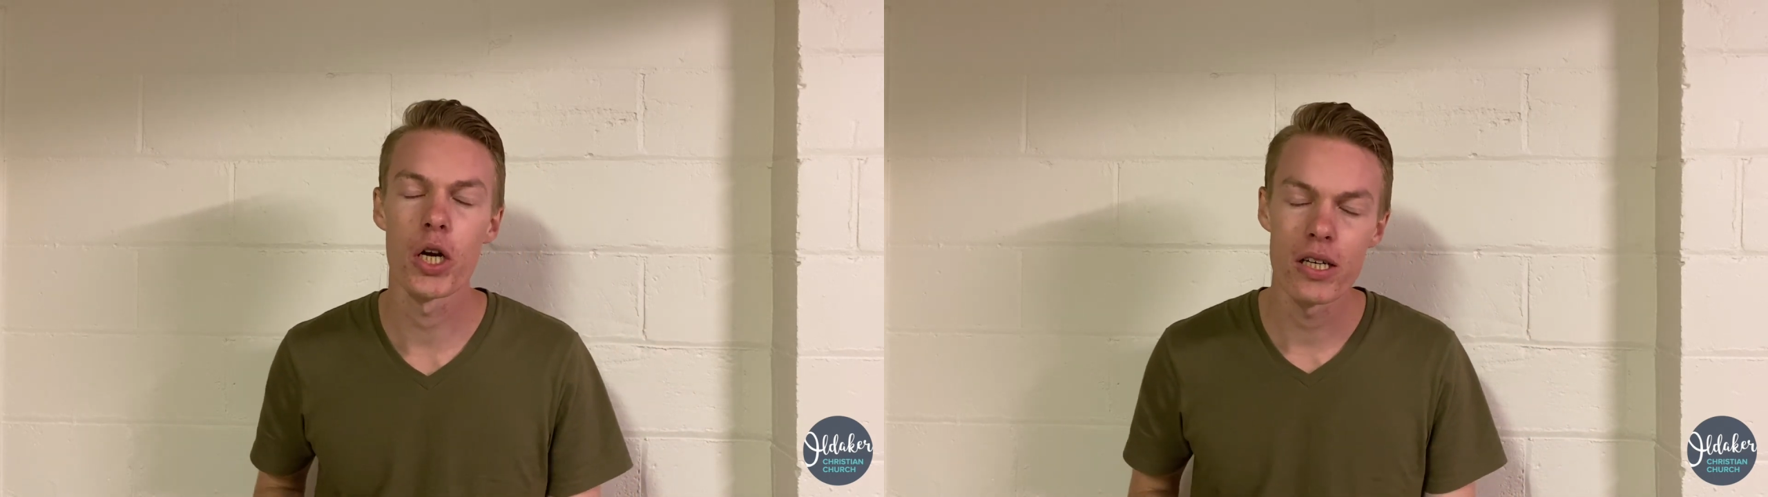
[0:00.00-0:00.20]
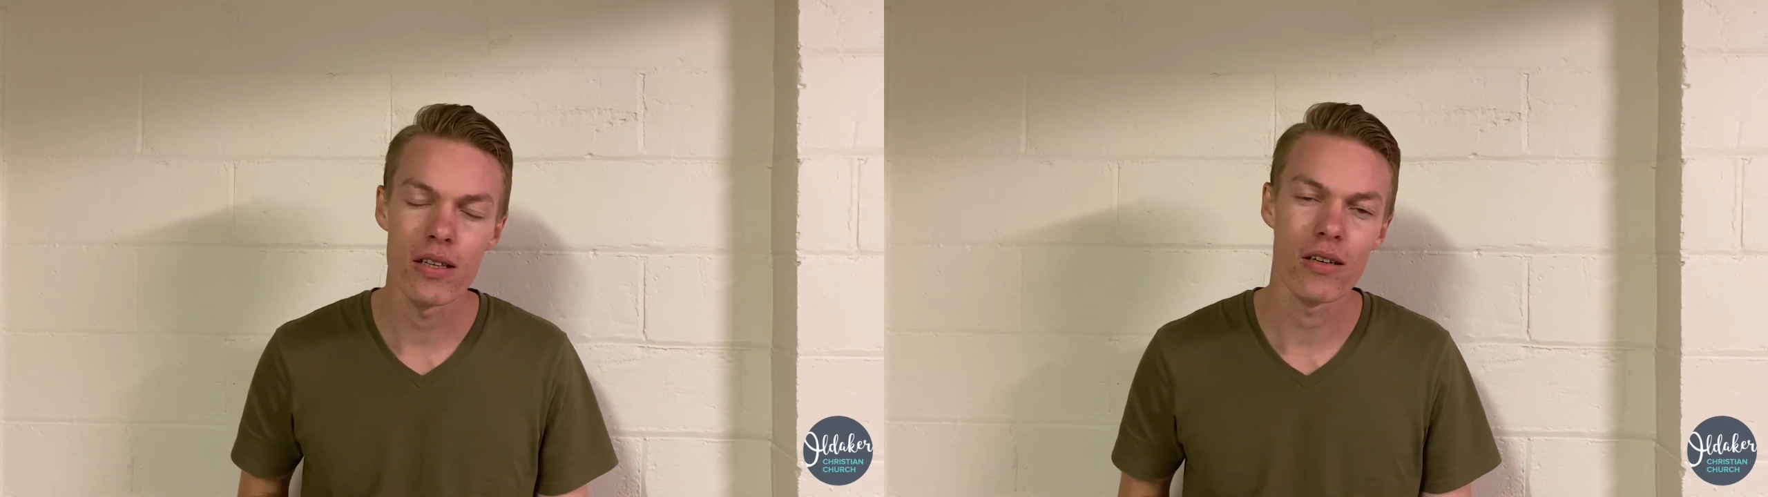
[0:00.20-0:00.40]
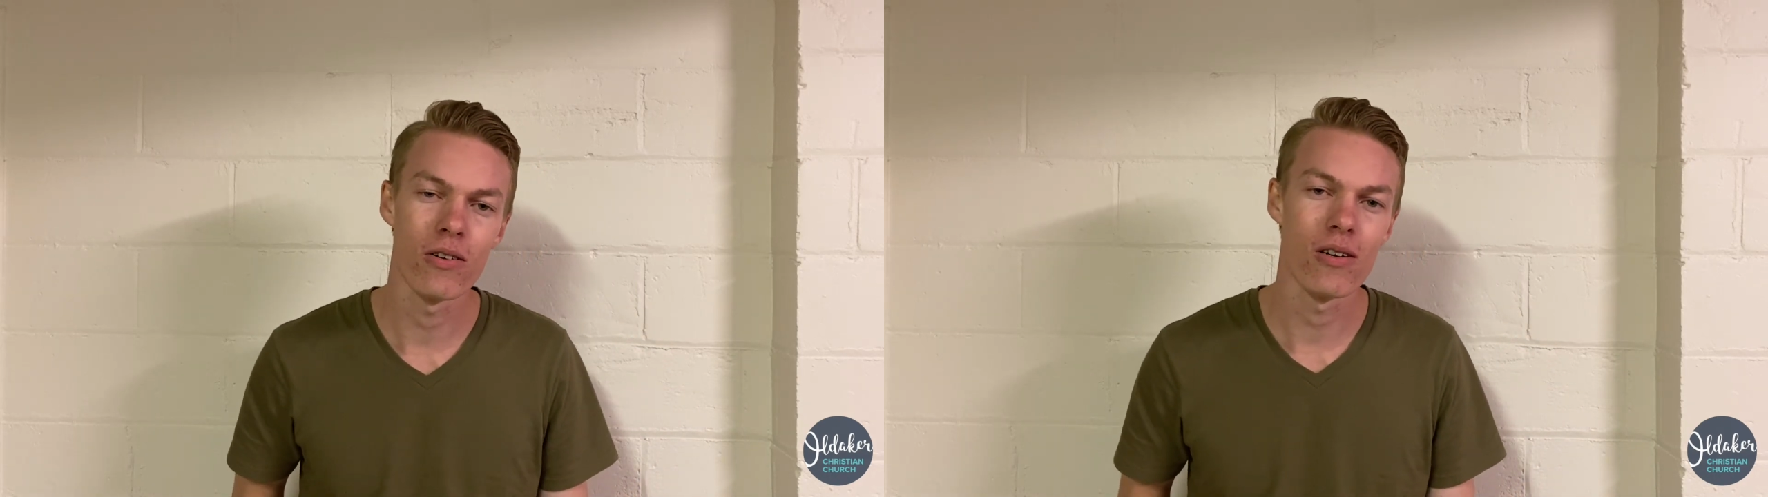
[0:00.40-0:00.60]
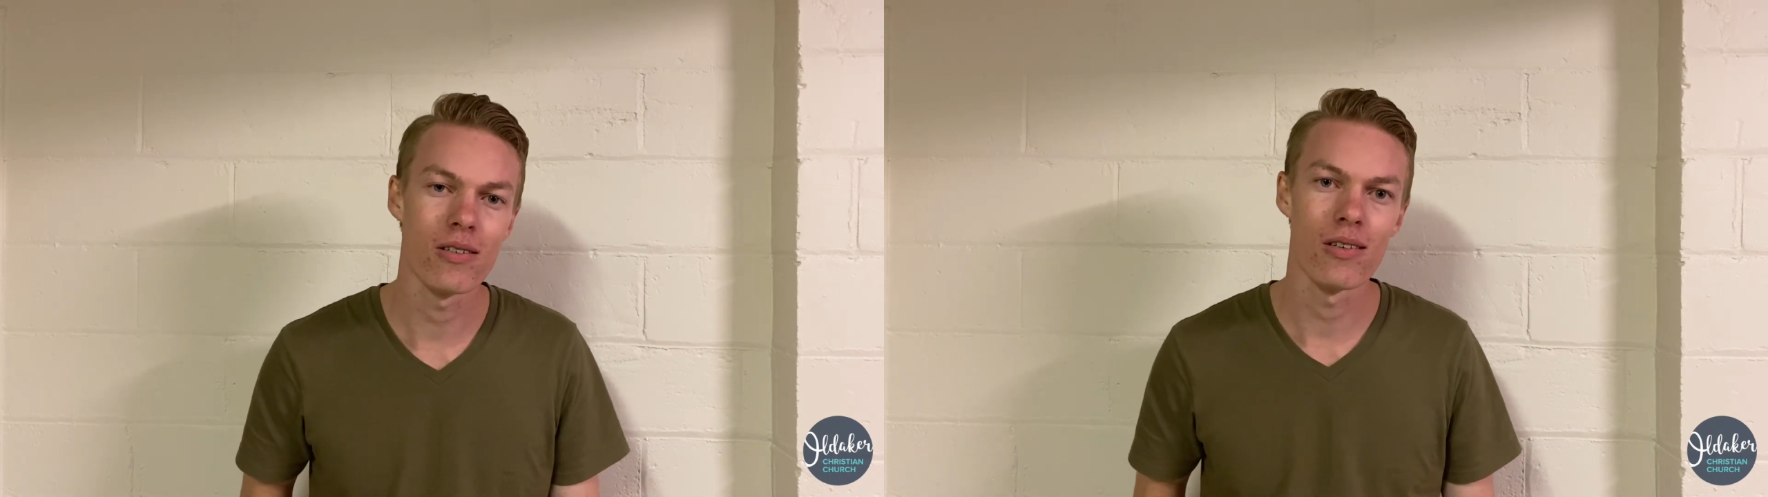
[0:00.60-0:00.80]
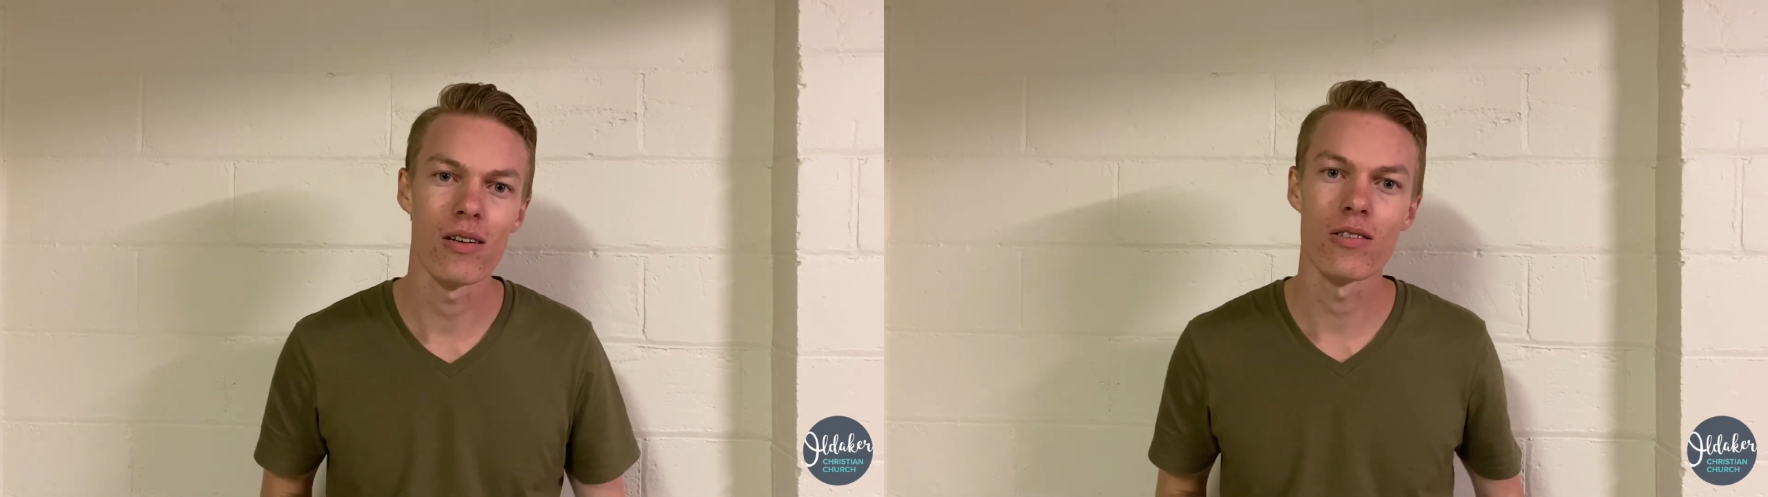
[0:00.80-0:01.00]
to the cross
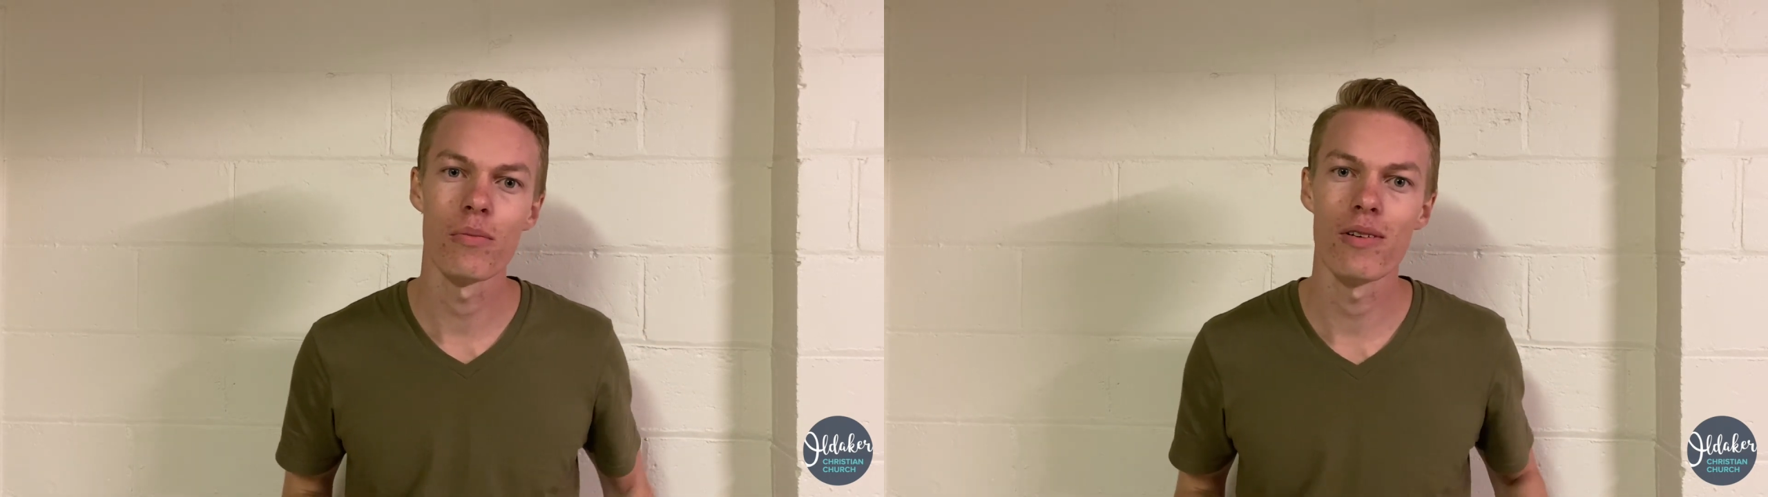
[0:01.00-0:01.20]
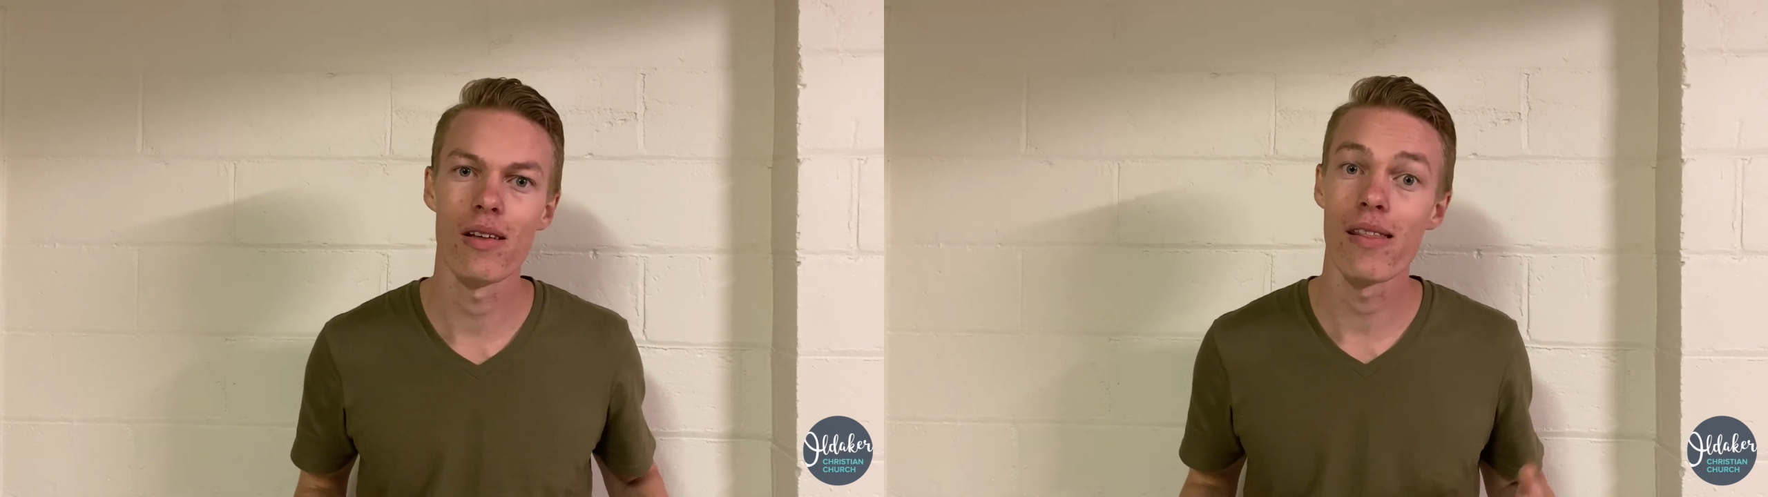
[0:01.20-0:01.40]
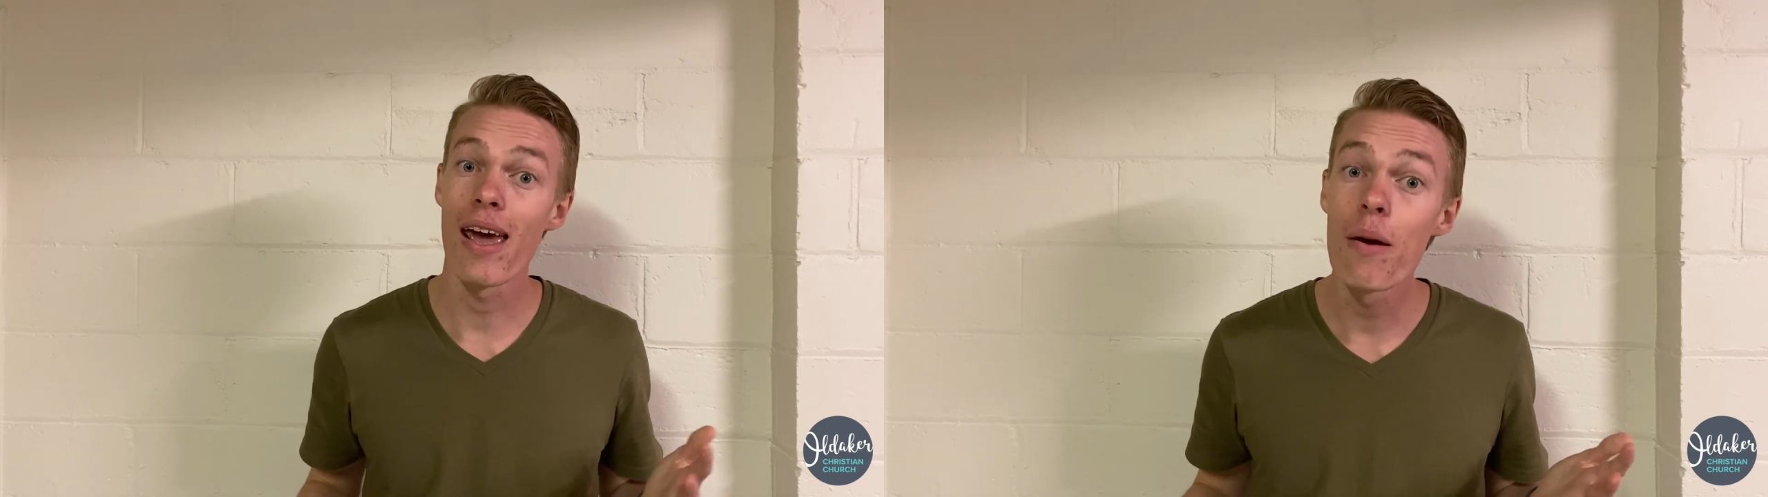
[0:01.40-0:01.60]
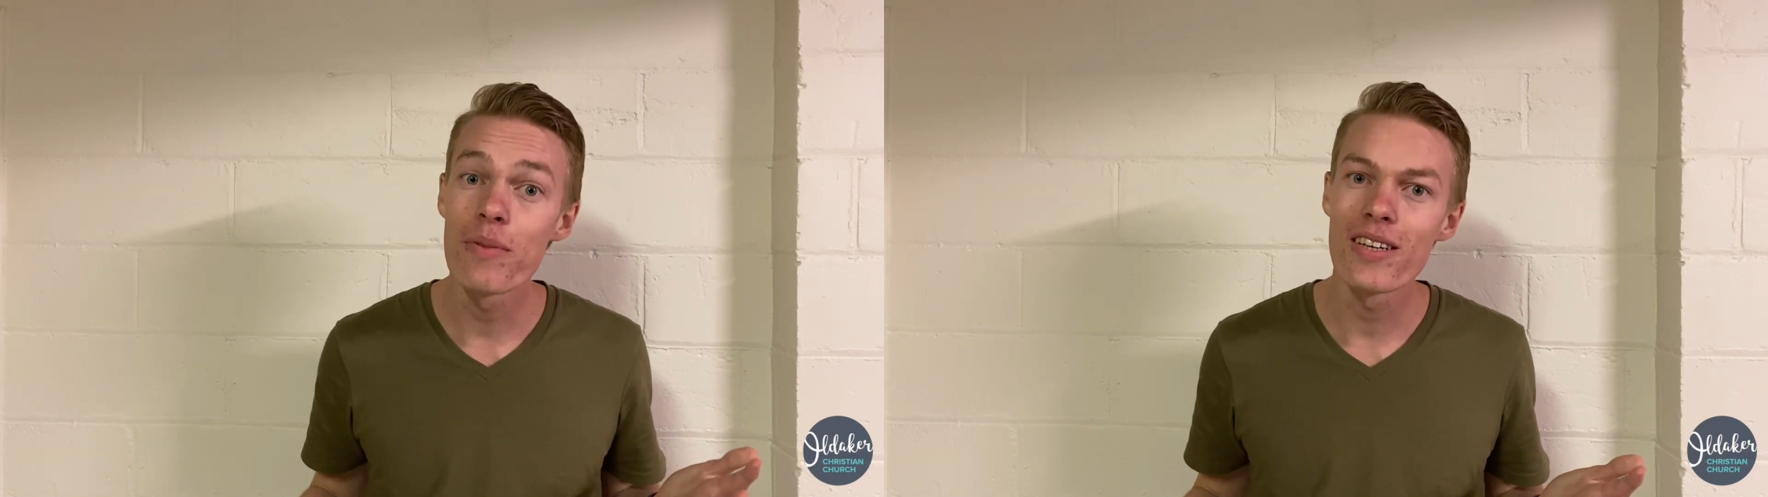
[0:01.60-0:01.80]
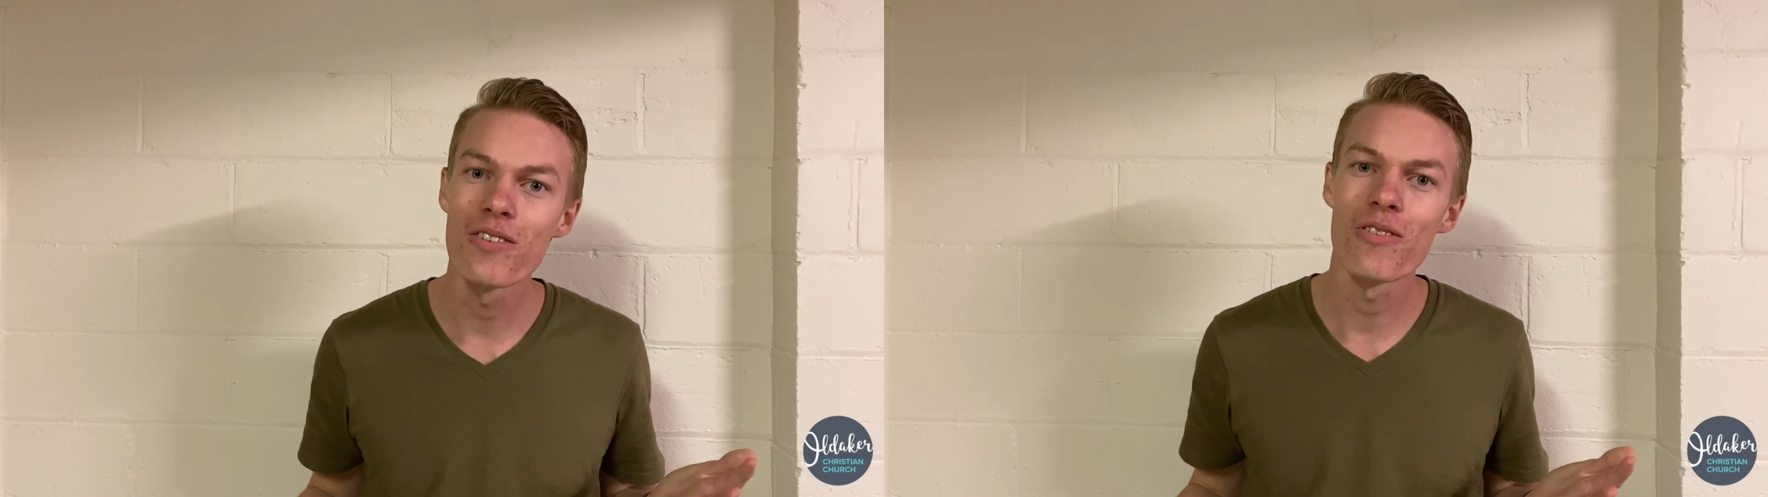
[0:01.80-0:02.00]
and ultimately the
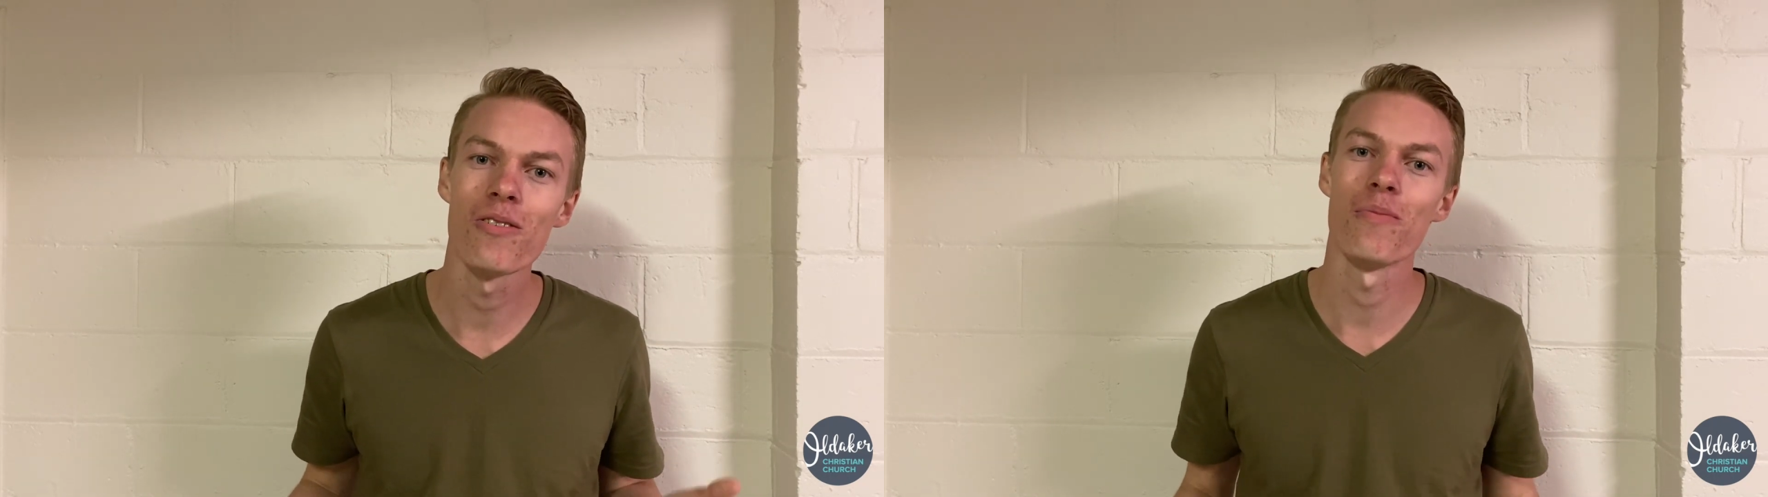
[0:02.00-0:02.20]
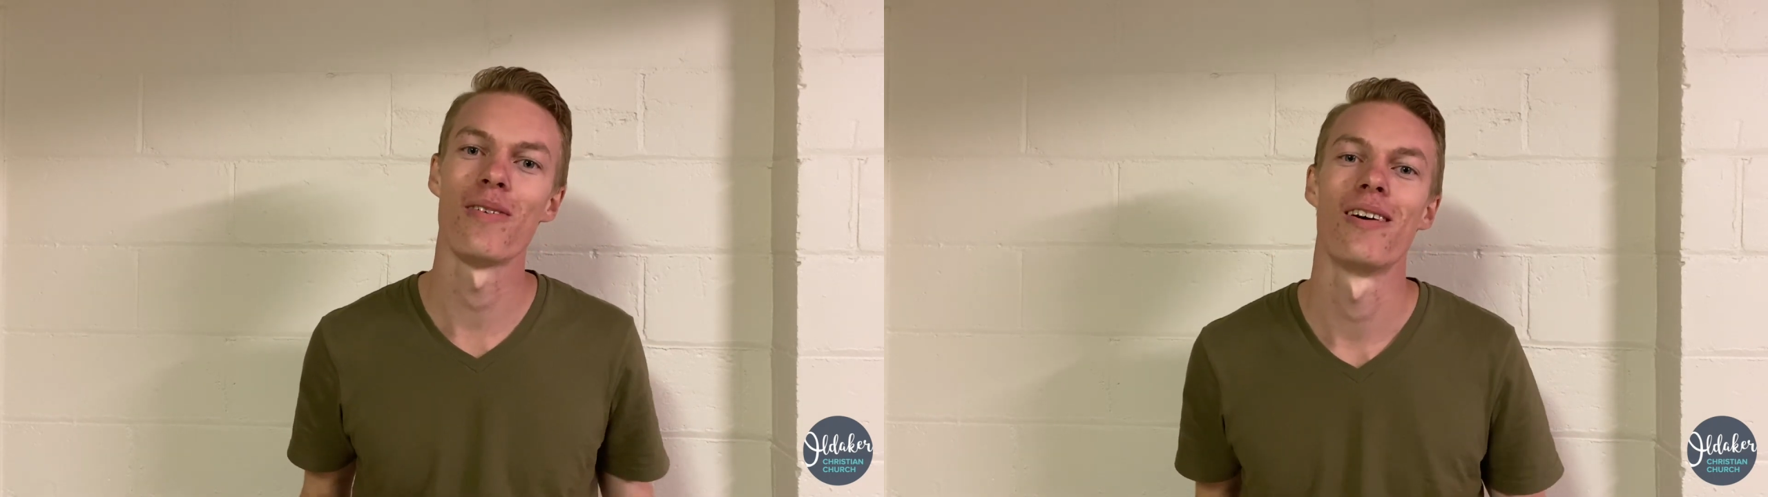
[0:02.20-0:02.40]
empty tomb